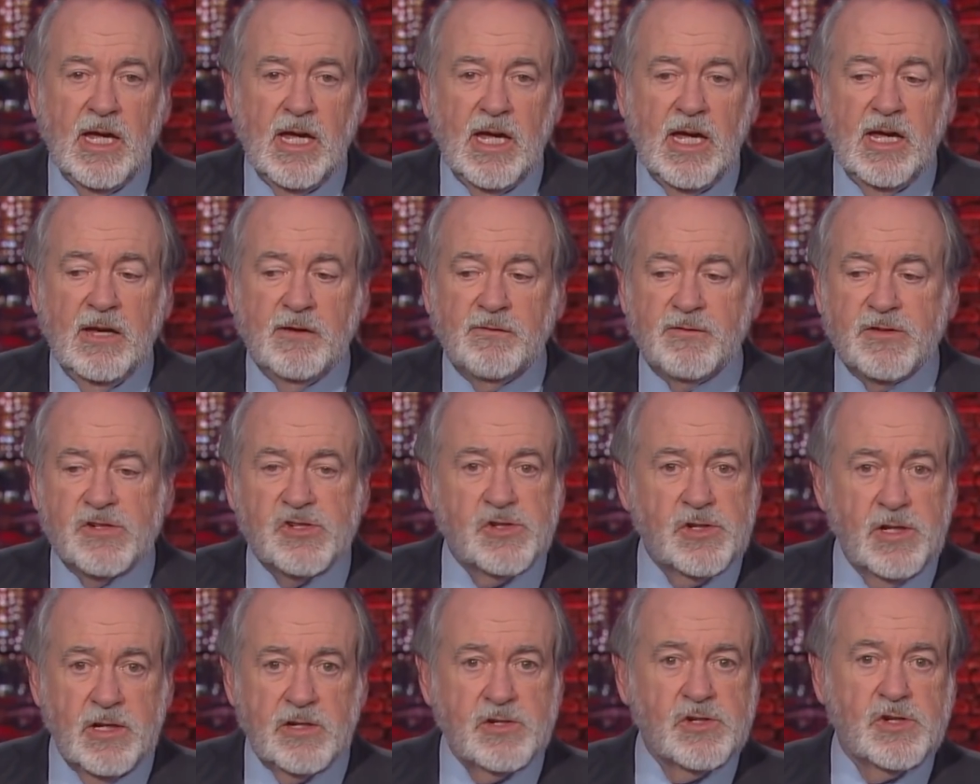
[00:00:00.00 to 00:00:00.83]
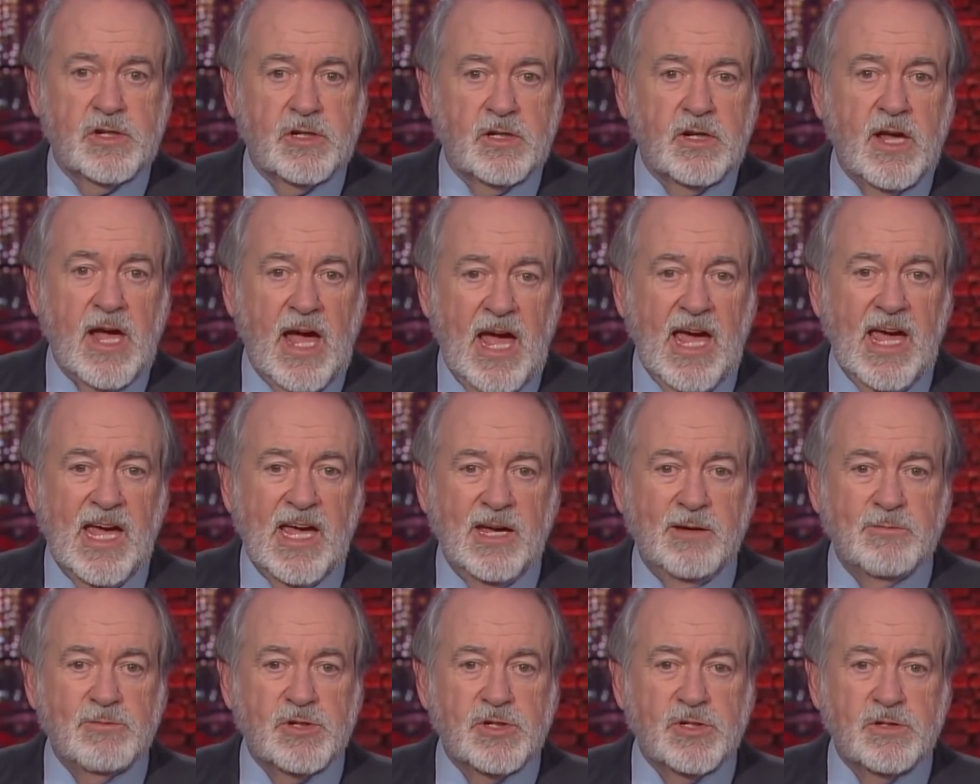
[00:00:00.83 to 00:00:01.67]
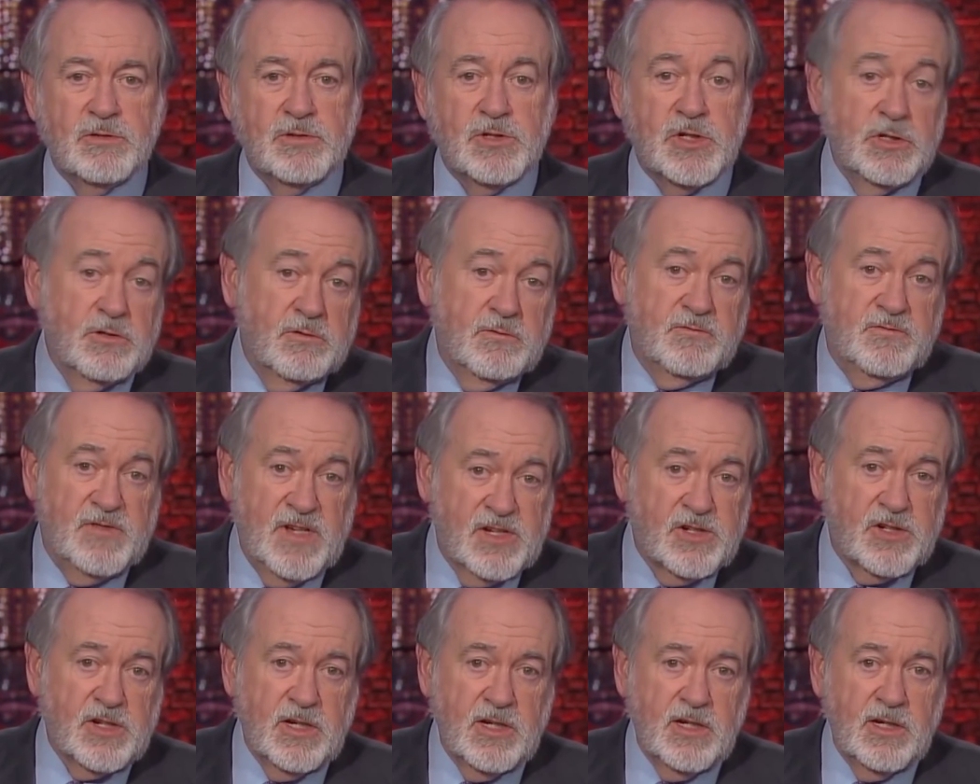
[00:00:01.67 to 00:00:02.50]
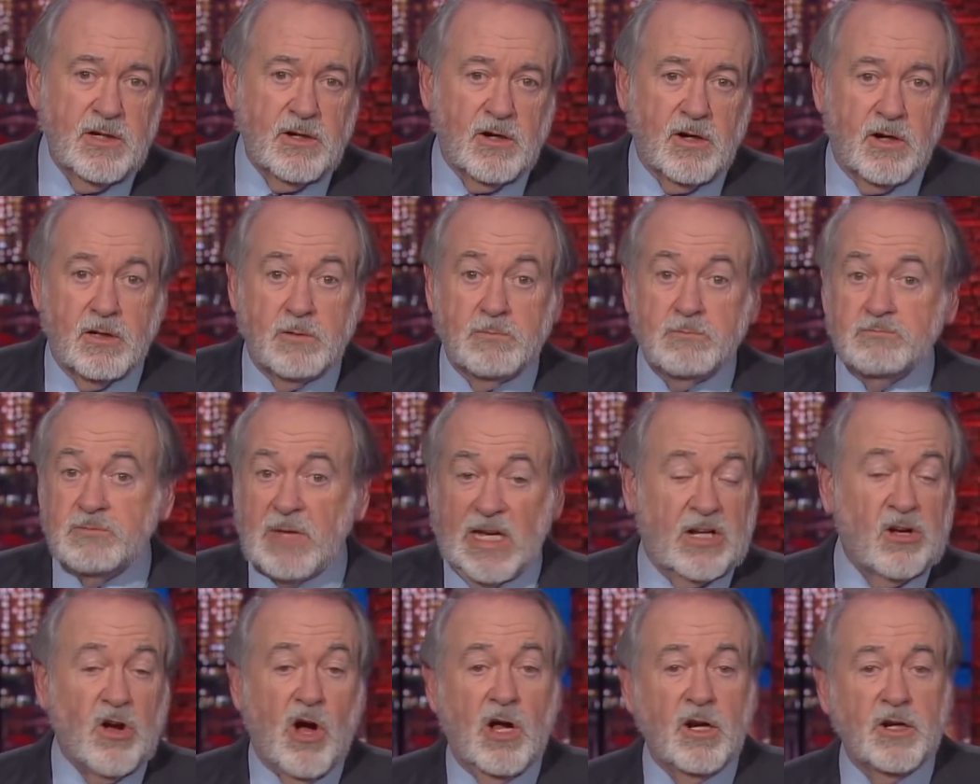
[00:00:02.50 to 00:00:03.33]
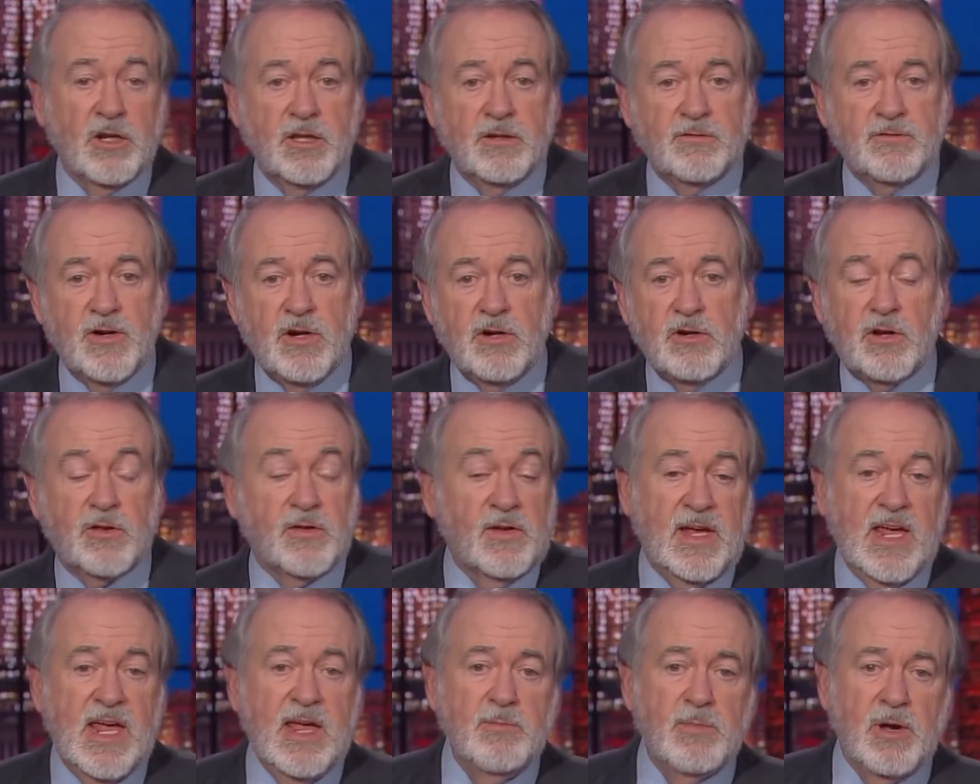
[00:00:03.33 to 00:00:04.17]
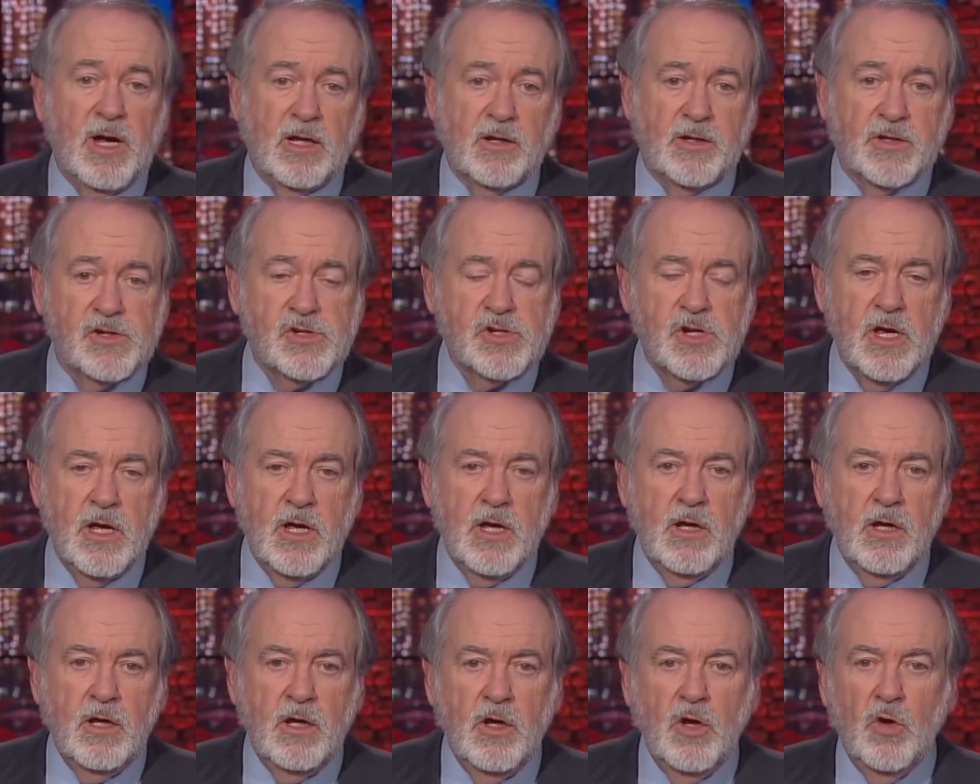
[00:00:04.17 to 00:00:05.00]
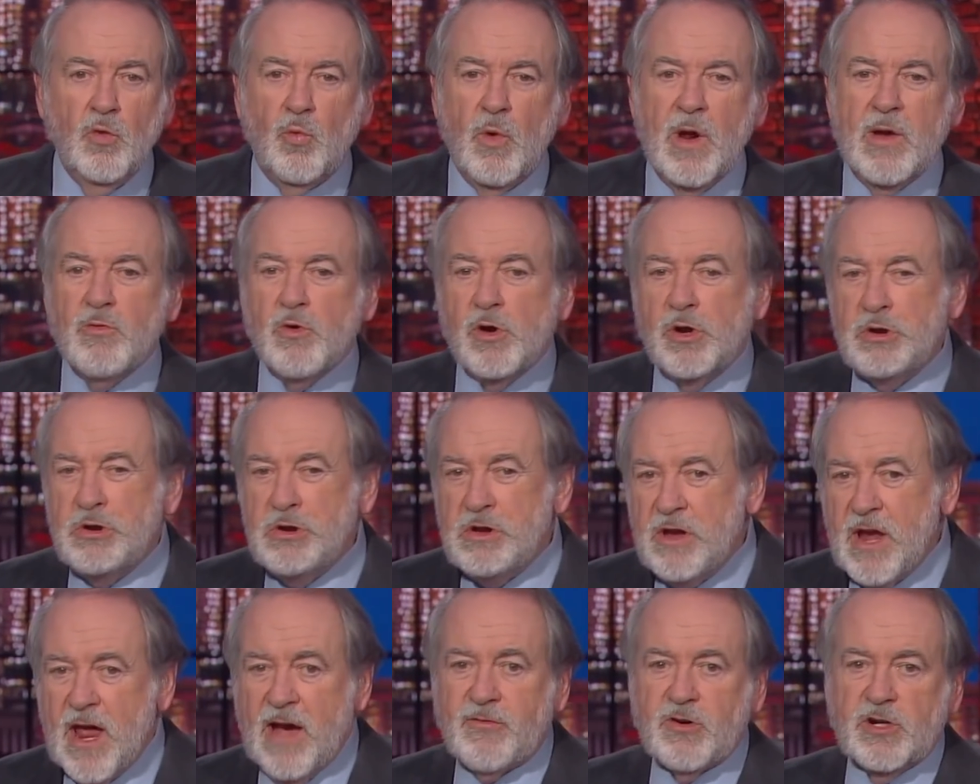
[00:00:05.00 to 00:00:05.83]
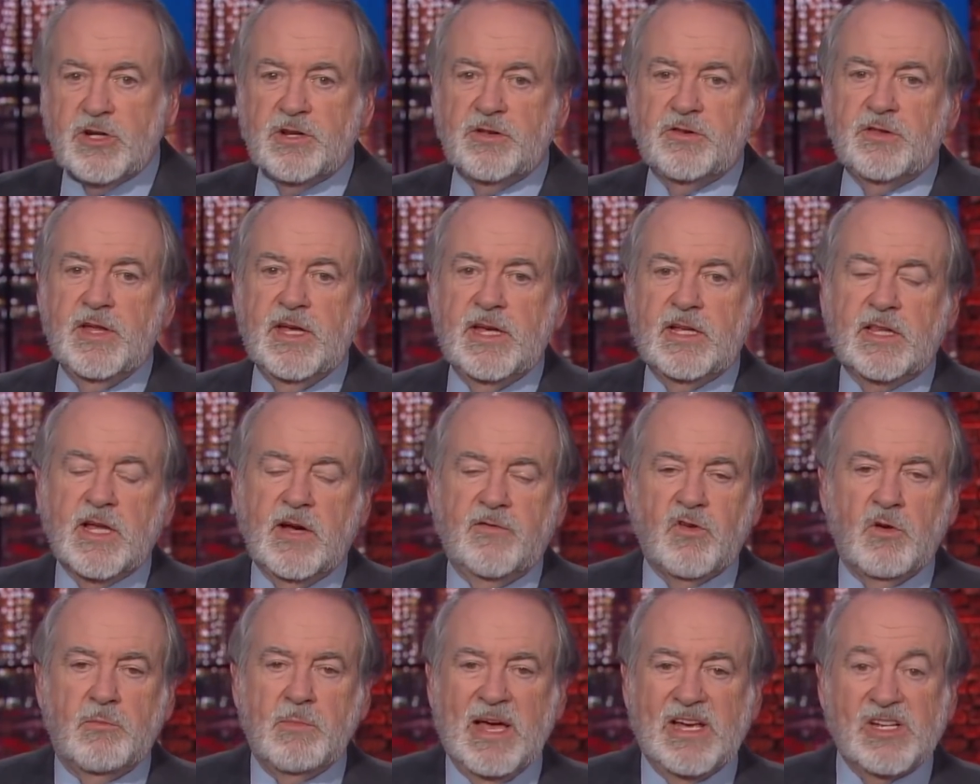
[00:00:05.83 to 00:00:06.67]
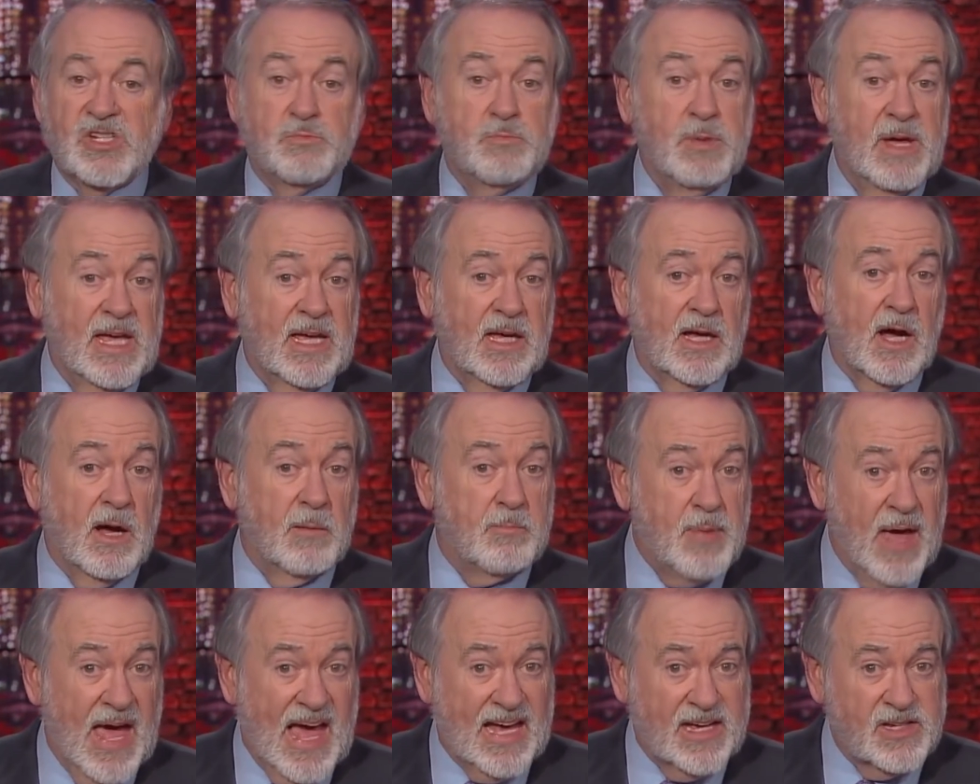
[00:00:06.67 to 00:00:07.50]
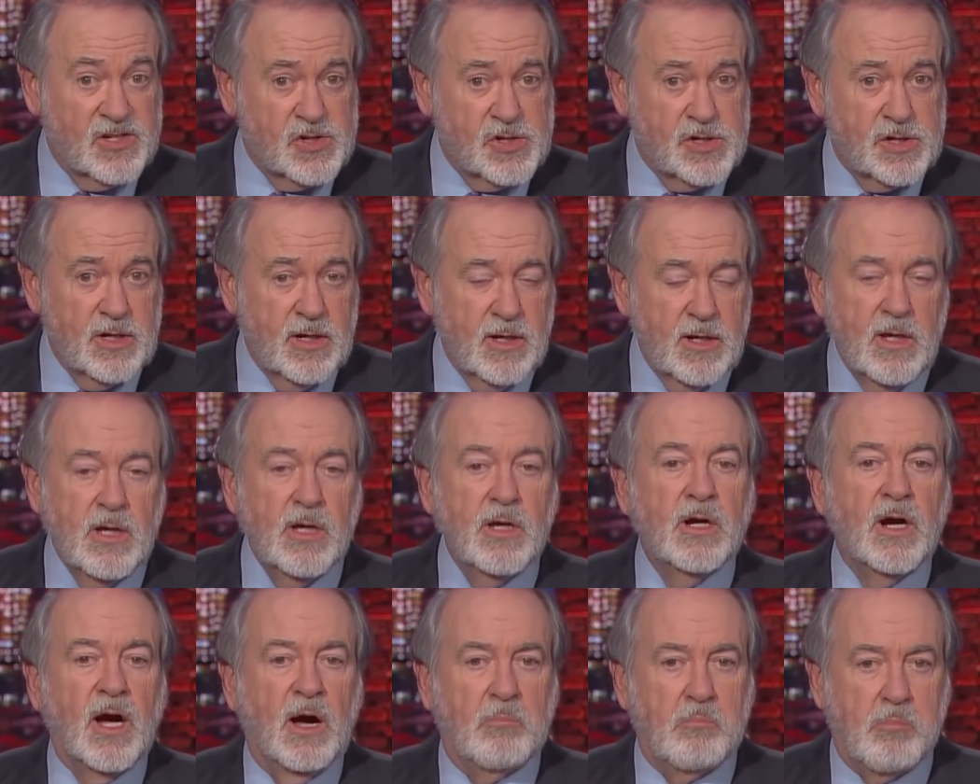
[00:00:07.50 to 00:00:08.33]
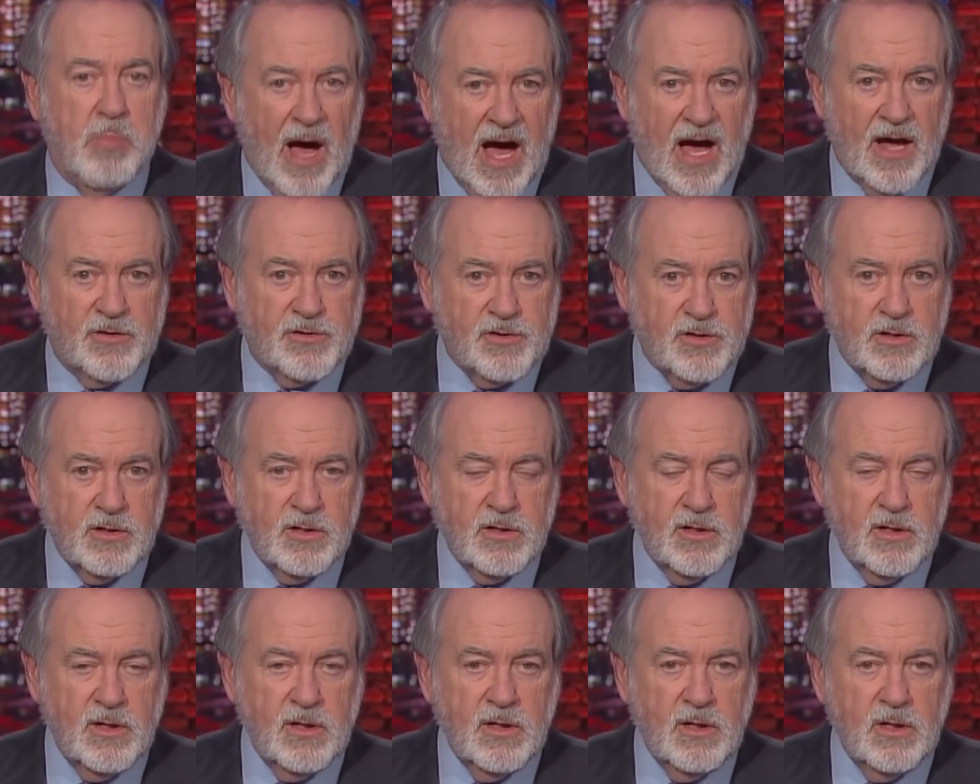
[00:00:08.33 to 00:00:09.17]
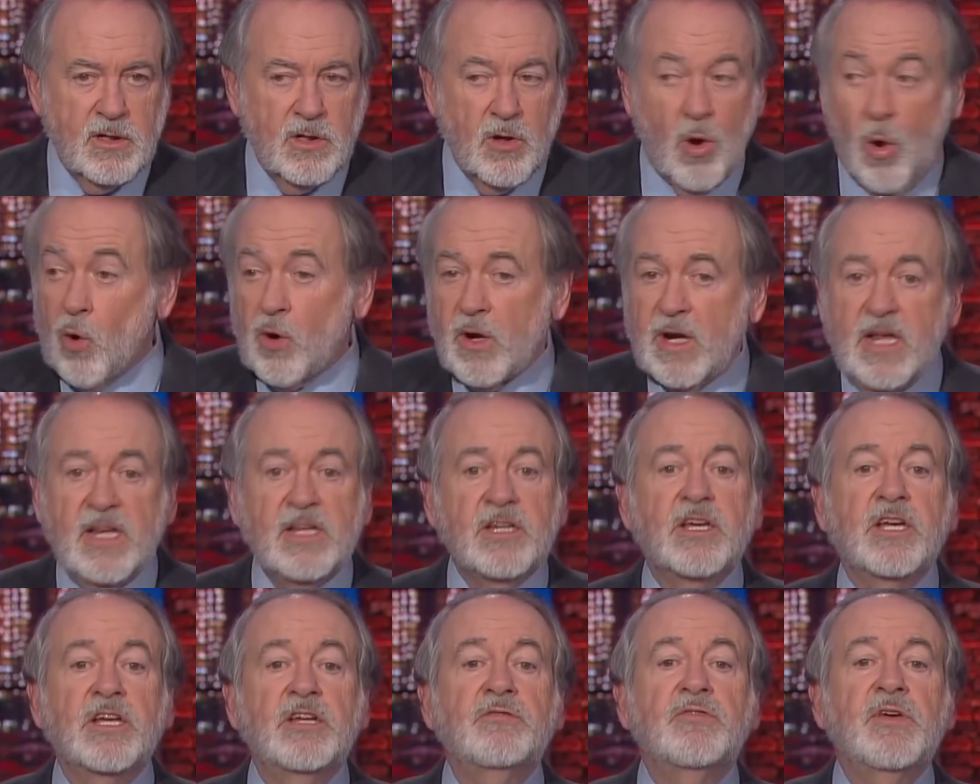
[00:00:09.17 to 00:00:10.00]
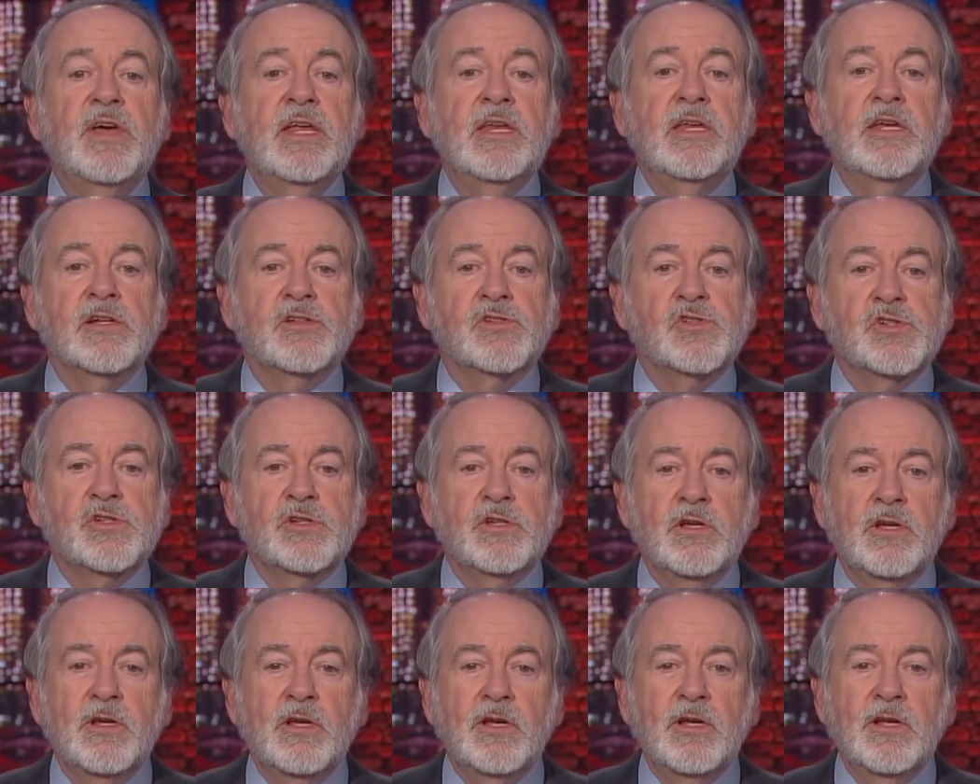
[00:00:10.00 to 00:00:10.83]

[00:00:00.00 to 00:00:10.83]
if a citizen came to visit or they called on the phone or they emailed us, we were never to think of them as being a pest, a bother, or an inconvenience.